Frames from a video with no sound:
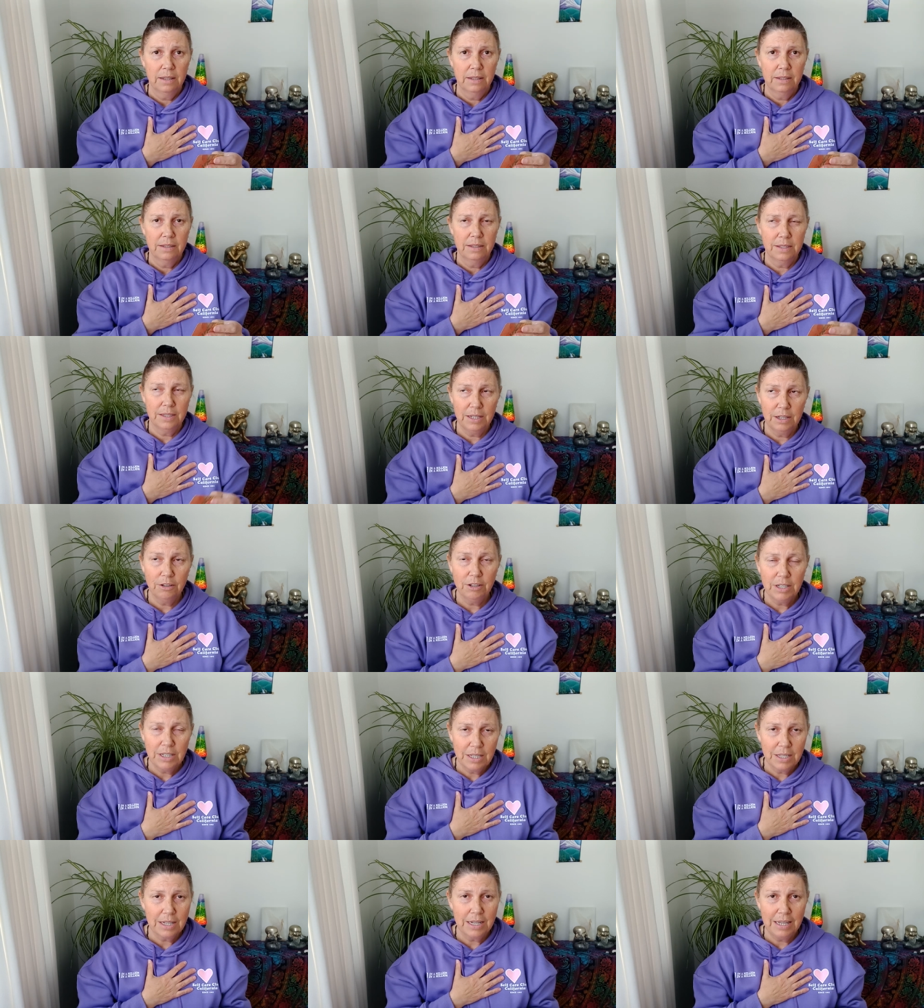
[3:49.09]

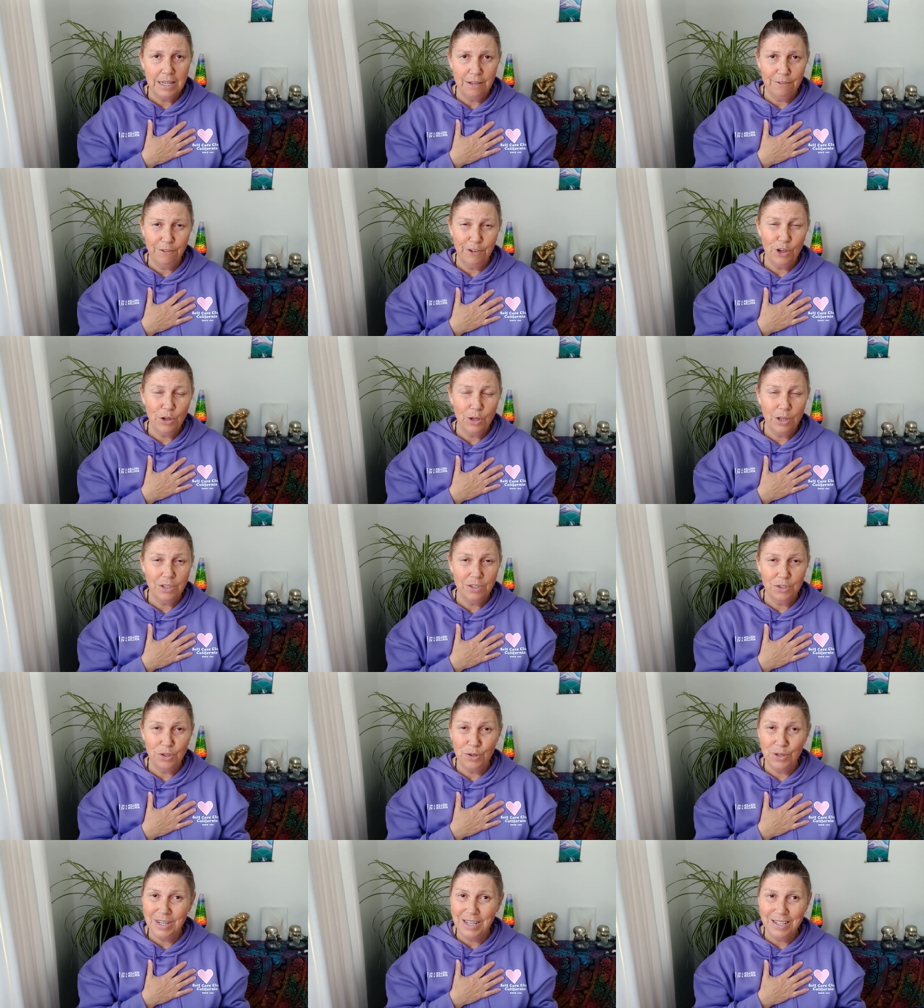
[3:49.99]
Seriously, if you cause
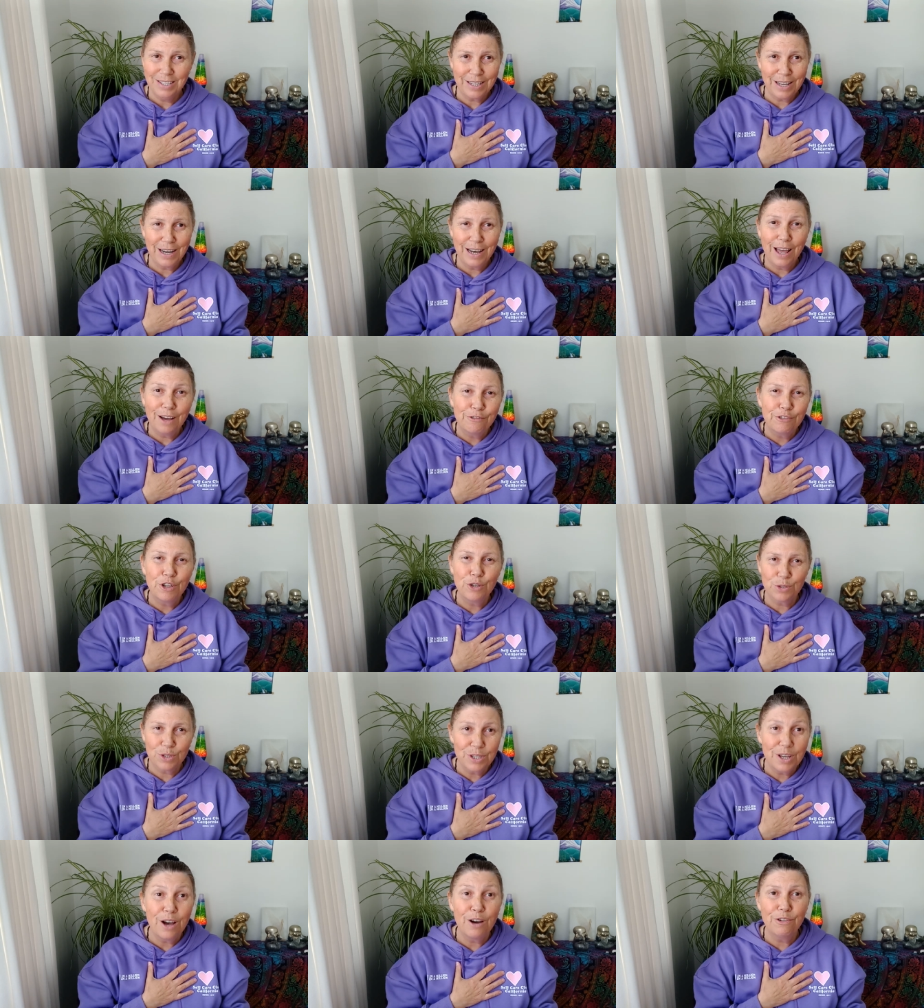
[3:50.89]
you need to love
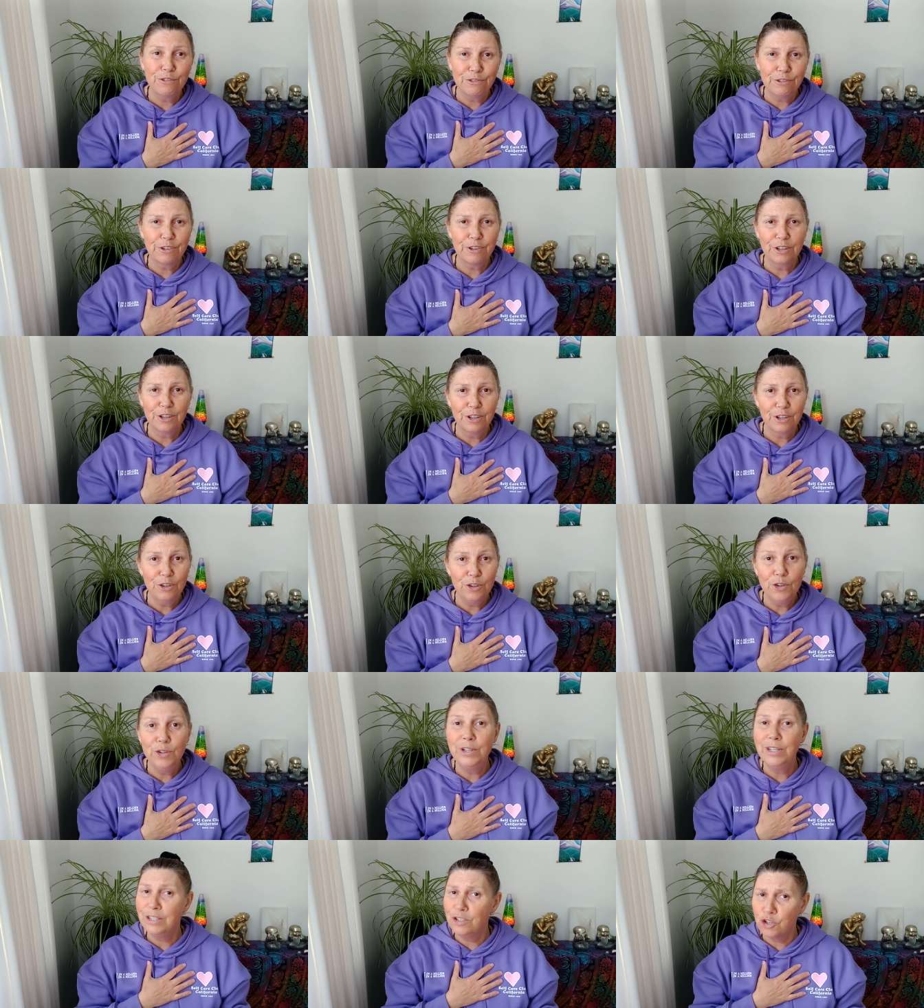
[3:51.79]
yourself. You
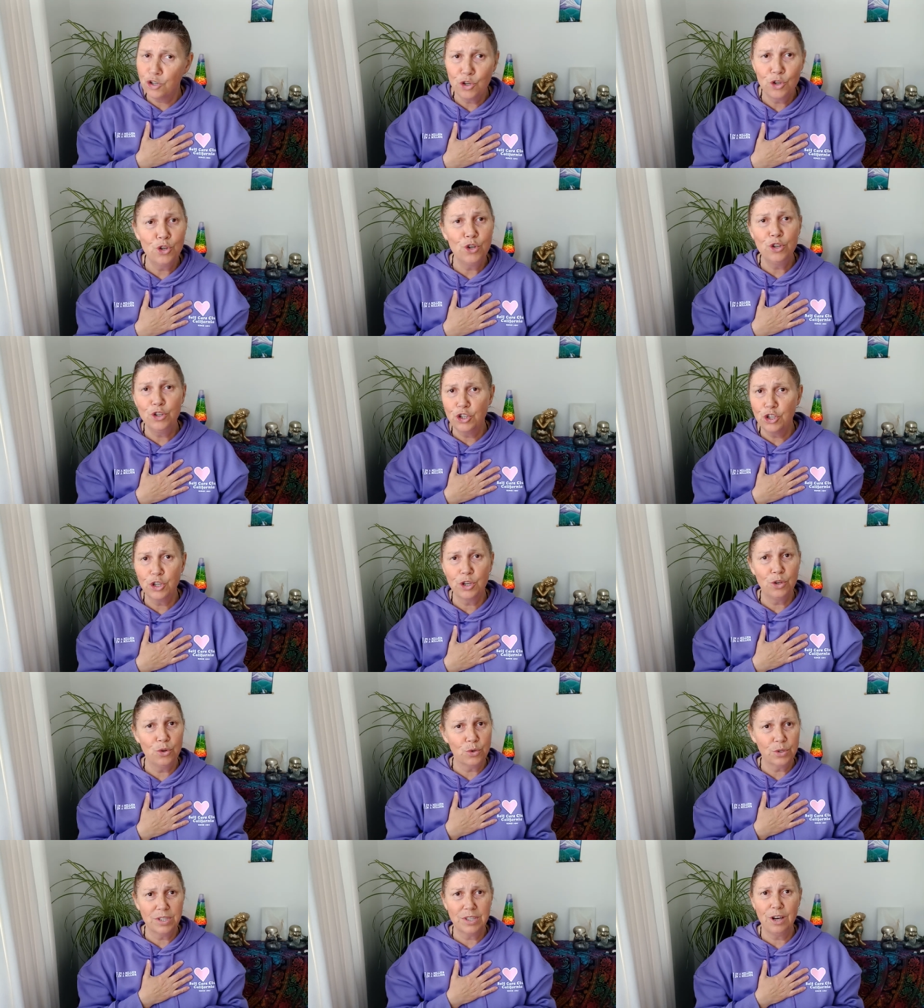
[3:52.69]
need to nurture
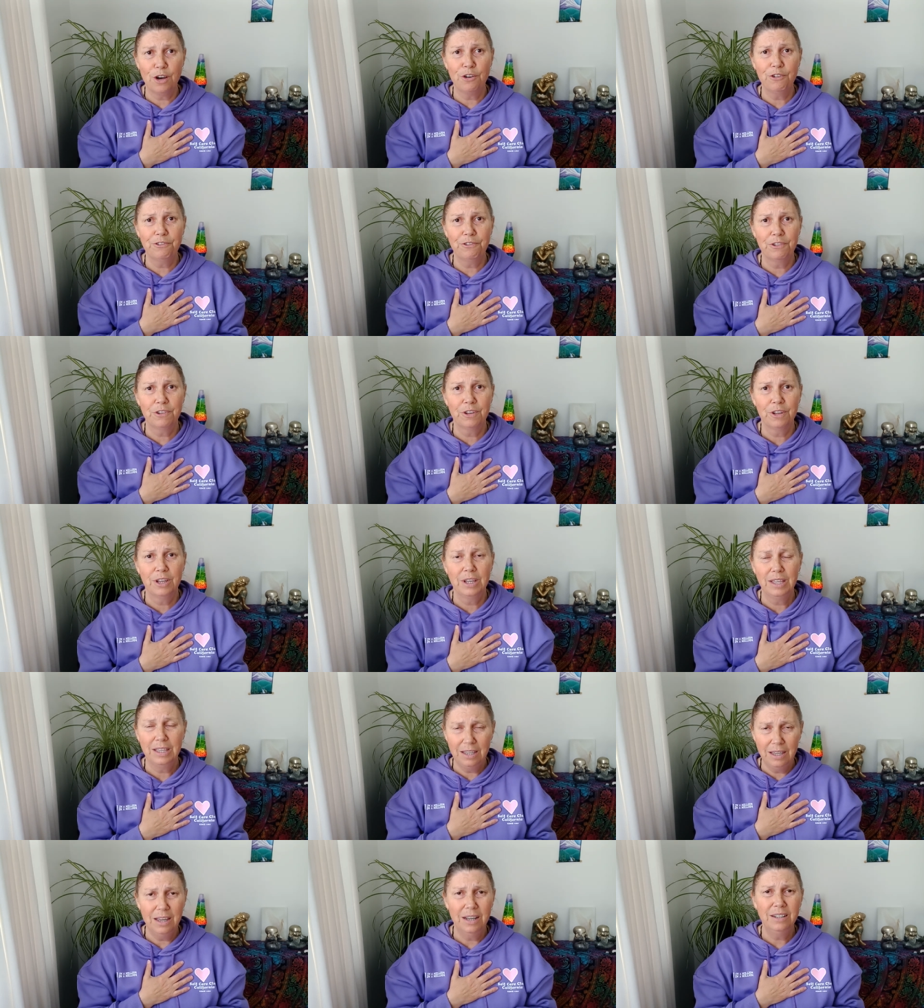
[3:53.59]
yourself.
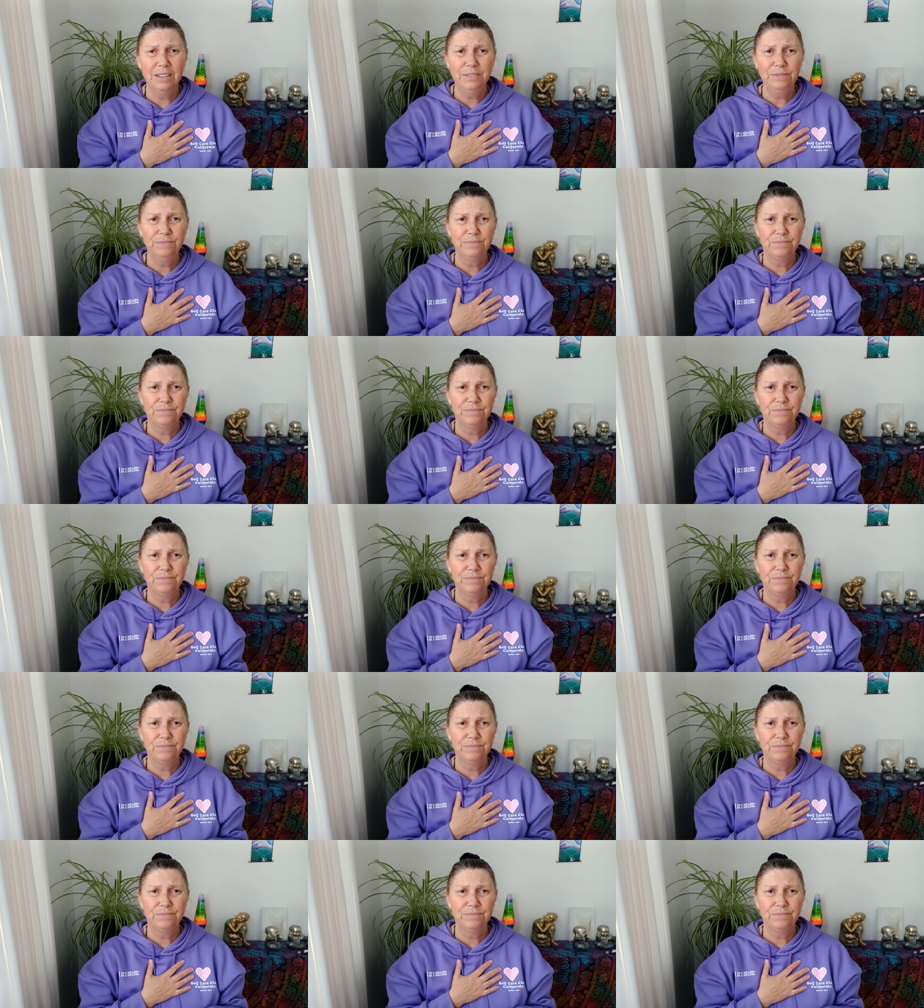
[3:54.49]
Yeah?